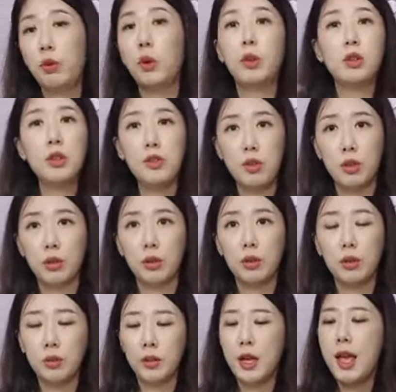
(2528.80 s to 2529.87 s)
for the
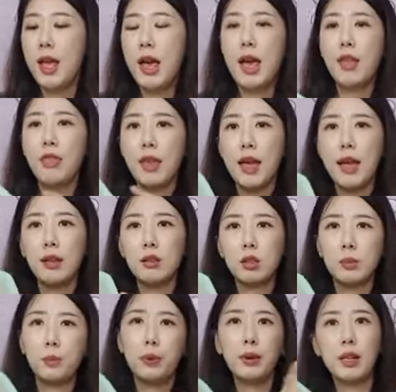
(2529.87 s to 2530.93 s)
noodles and then
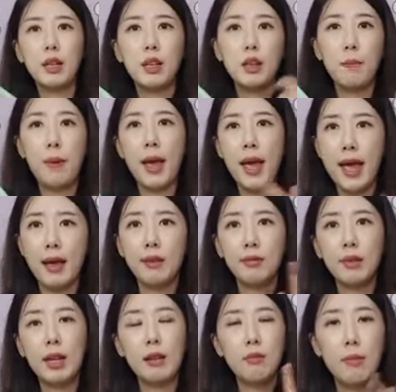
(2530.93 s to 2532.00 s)
just put it in the pan
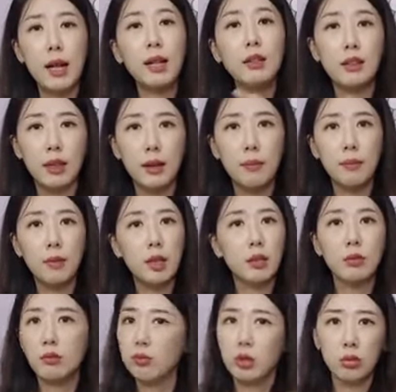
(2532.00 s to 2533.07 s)
and melt them
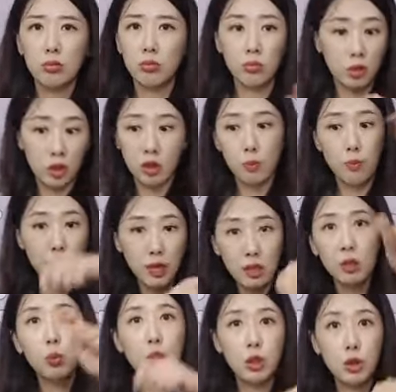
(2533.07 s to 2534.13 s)
and just
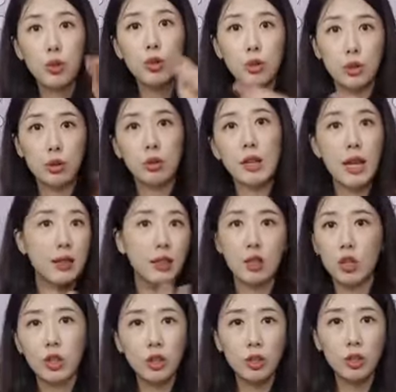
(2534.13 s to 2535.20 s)
mix with the noodles and
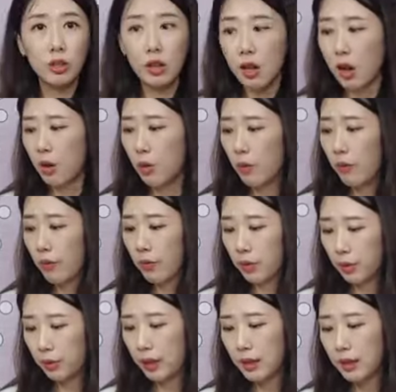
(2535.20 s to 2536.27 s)
it's good to go,
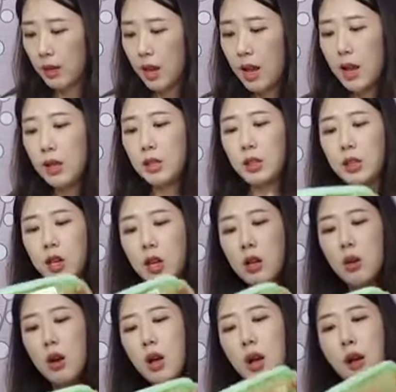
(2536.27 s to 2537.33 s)
right?
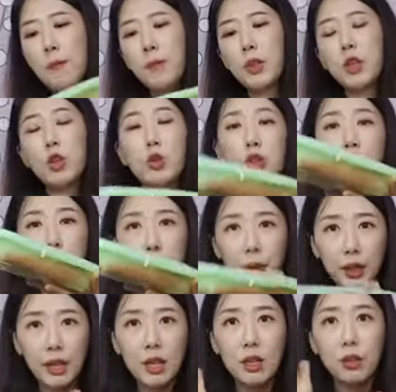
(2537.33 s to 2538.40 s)
So you just put
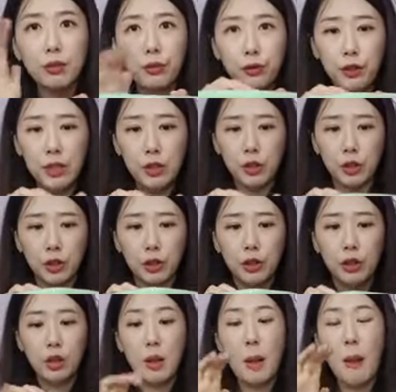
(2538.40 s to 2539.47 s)
it in the
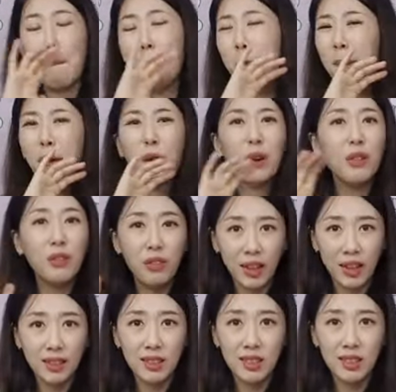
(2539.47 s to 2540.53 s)
freezer.
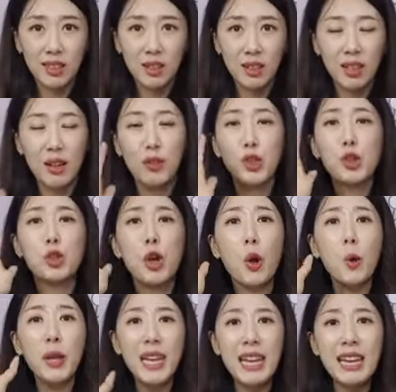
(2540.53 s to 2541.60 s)
Perfect.
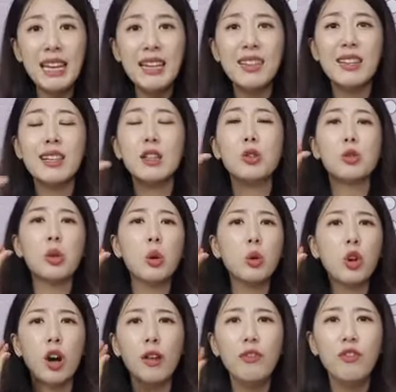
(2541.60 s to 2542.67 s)
So easy, so
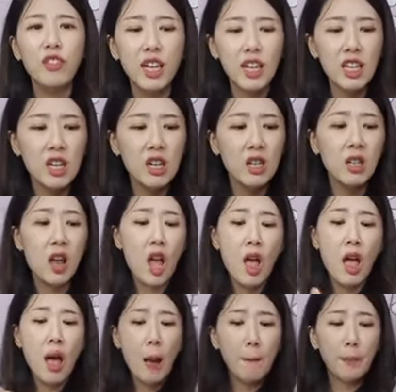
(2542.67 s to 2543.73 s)
convenient,
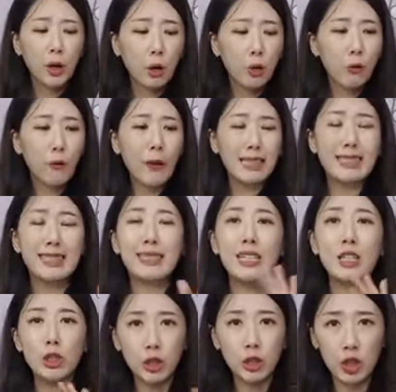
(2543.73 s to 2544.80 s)
perfect
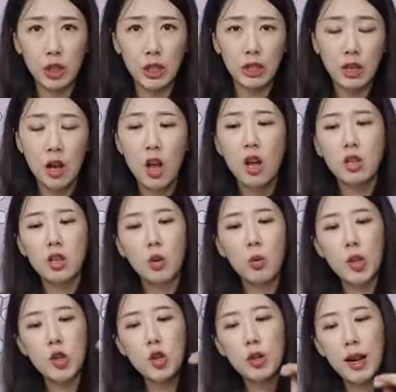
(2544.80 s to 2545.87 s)
synergy. So
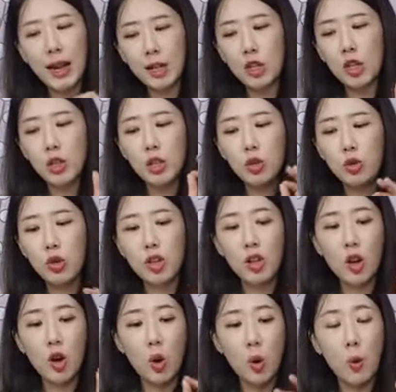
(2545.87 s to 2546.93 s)
when you're actually doing
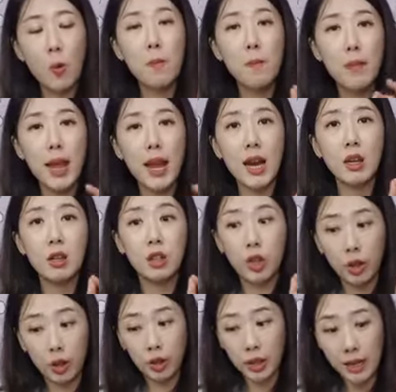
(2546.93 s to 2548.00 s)
a homemade
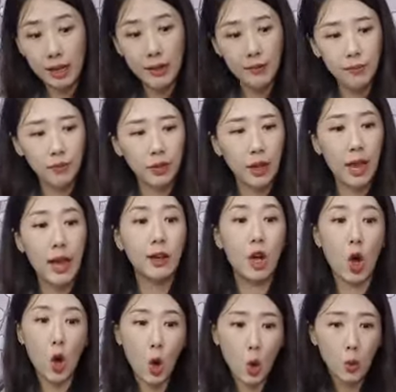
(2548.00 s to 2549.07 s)
cooking at
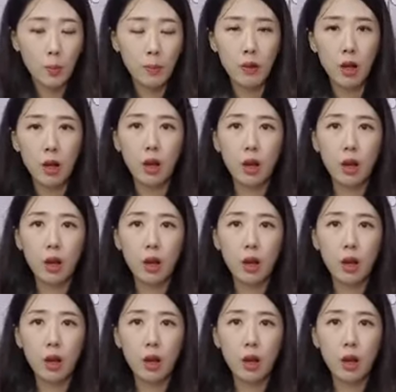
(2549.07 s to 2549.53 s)
home,